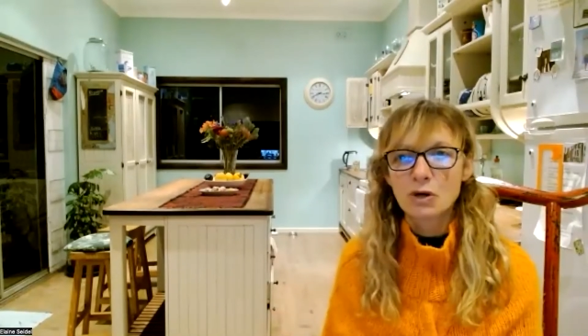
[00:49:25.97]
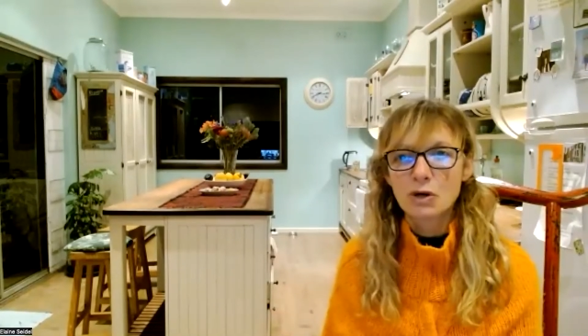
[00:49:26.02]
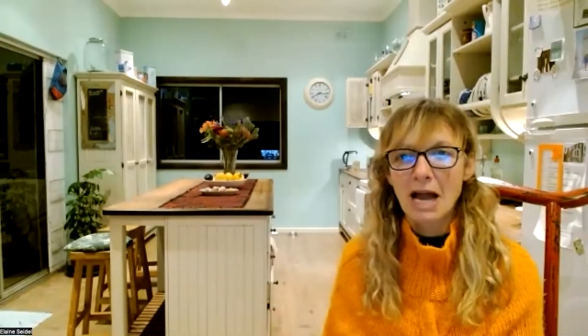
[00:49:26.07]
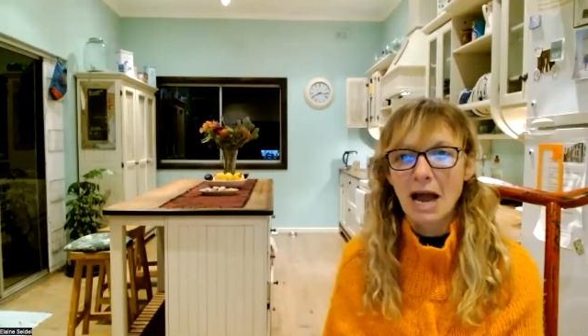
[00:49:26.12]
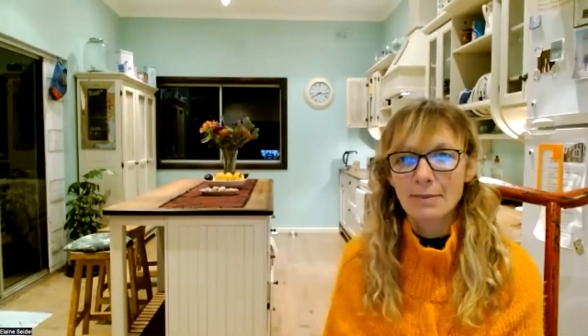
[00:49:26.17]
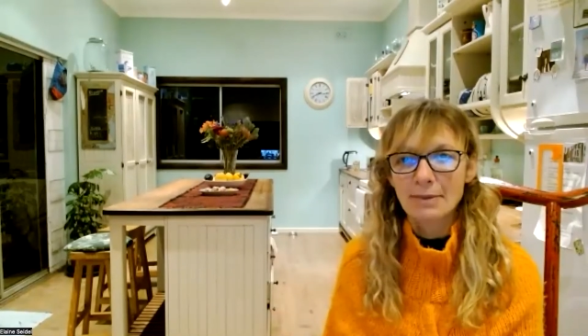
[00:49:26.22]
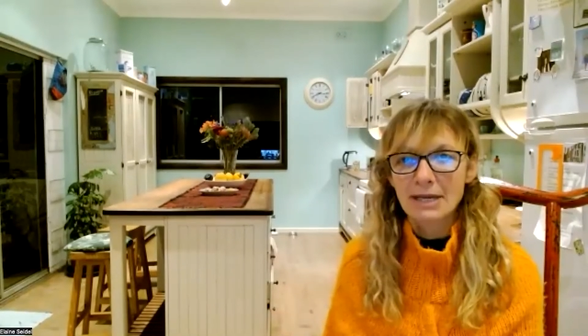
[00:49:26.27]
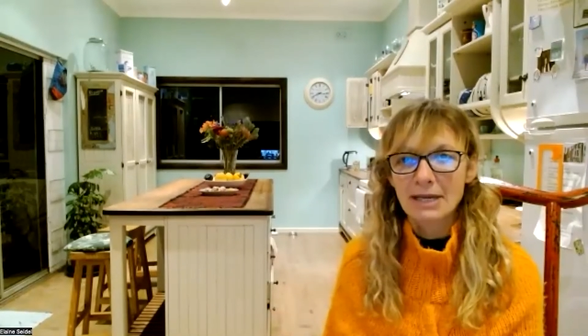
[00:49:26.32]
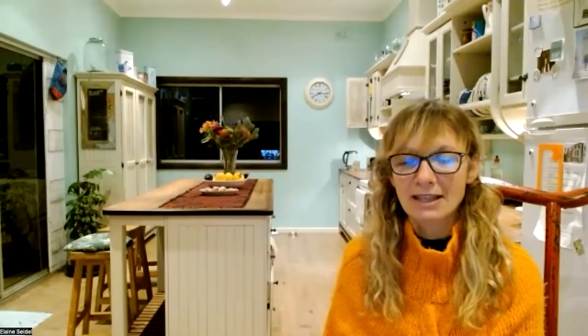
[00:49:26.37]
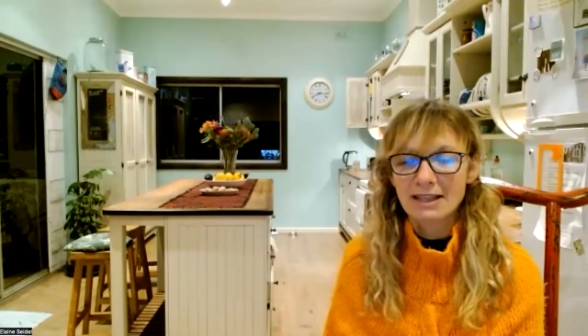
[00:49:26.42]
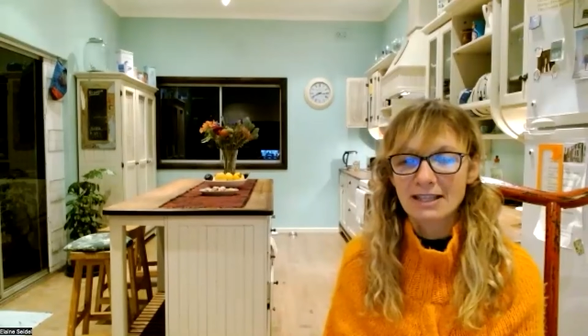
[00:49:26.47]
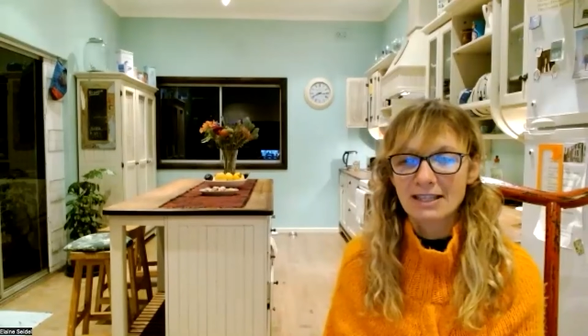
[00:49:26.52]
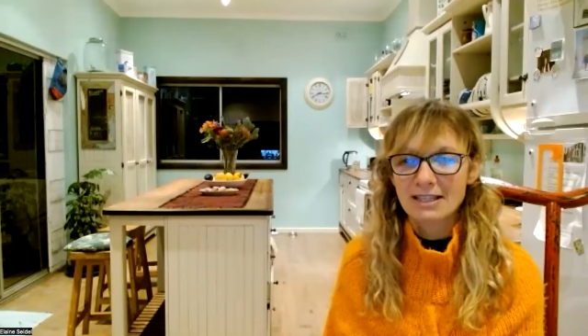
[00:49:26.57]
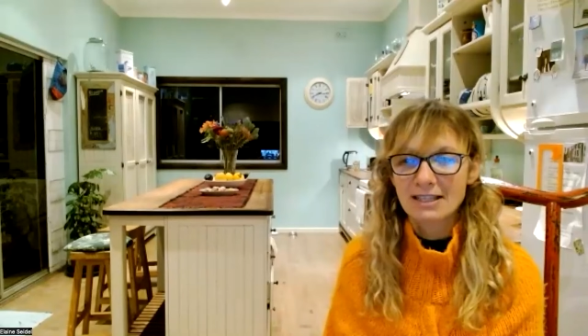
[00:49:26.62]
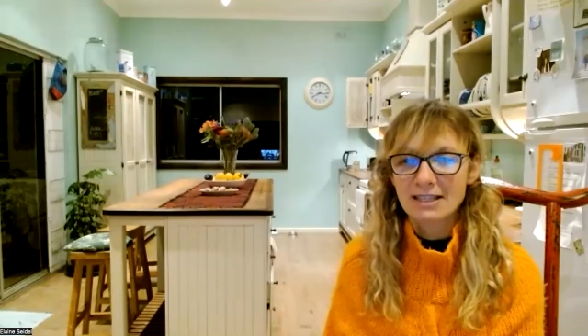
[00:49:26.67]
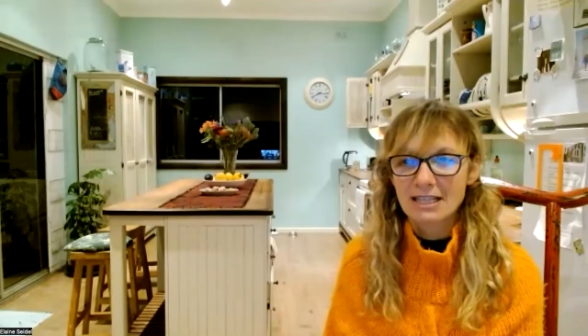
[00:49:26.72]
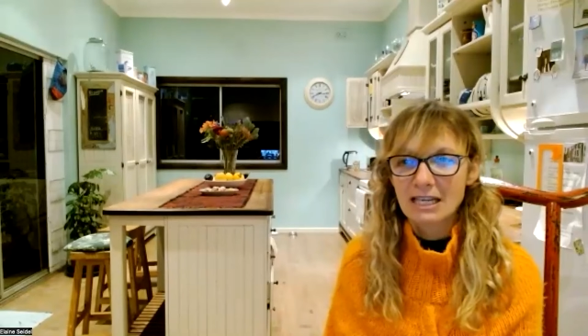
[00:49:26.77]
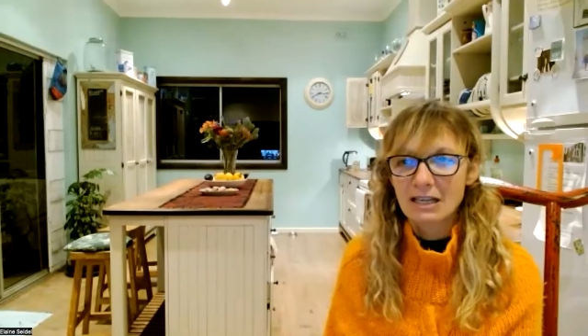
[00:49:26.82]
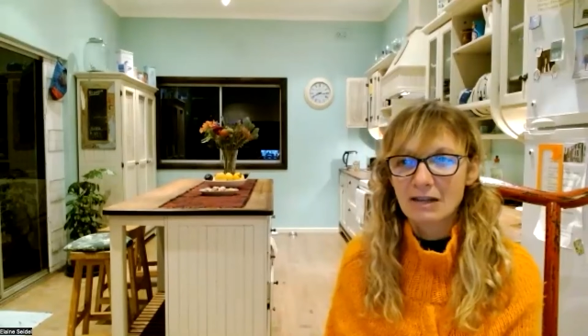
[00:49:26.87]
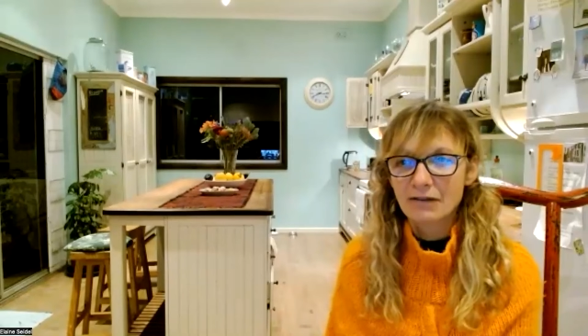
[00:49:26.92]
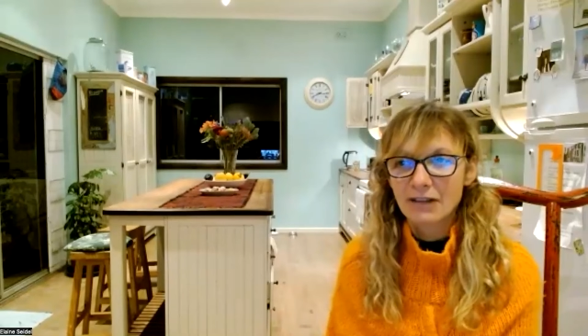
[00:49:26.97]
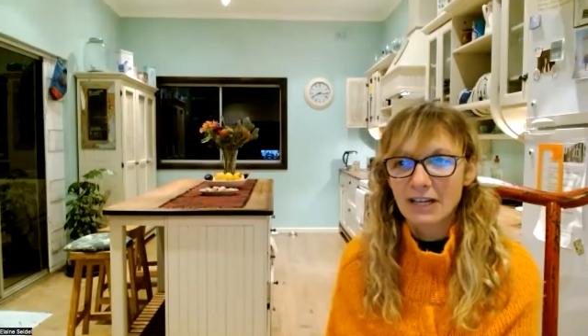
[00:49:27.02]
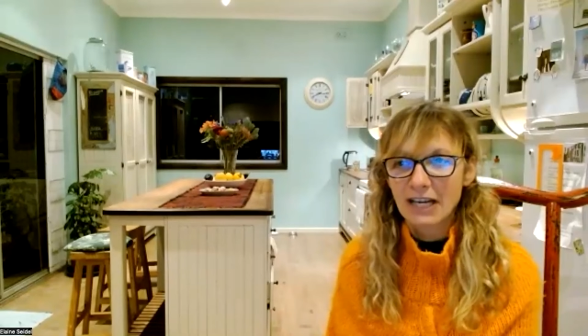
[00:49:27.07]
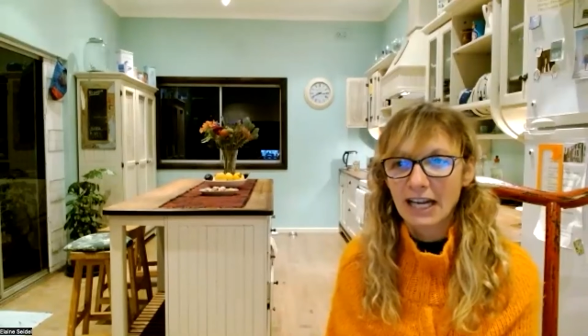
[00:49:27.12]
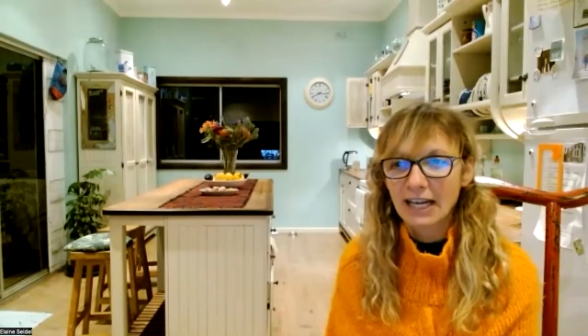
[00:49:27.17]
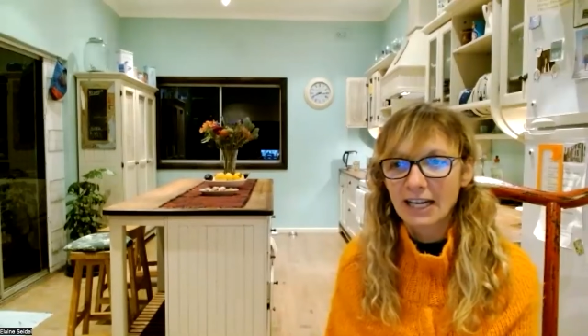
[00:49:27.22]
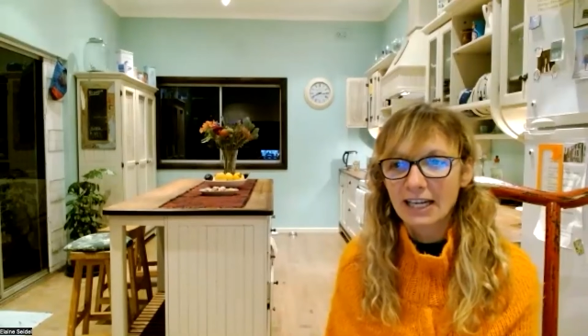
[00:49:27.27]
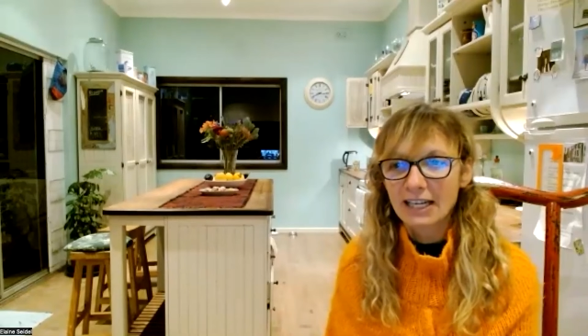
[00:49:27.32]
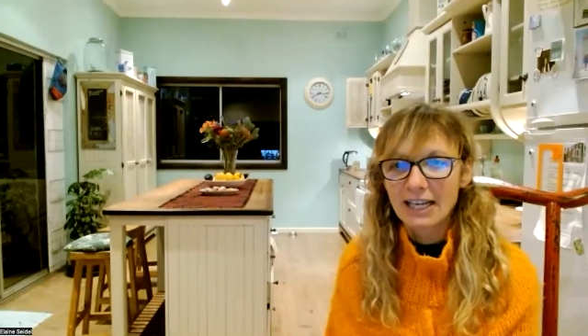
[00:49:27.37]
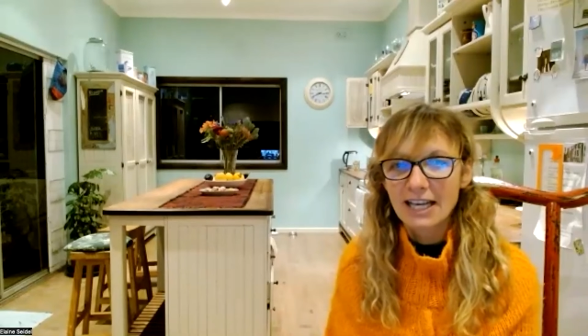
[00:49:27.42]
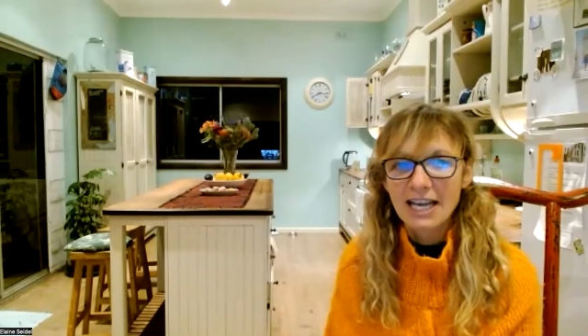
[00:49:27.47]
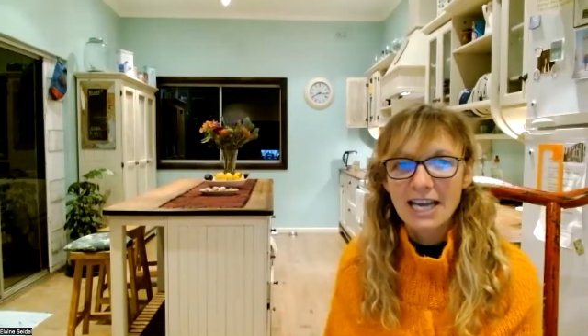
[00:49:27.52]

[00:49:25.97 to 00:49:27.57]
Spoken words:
coming this evening.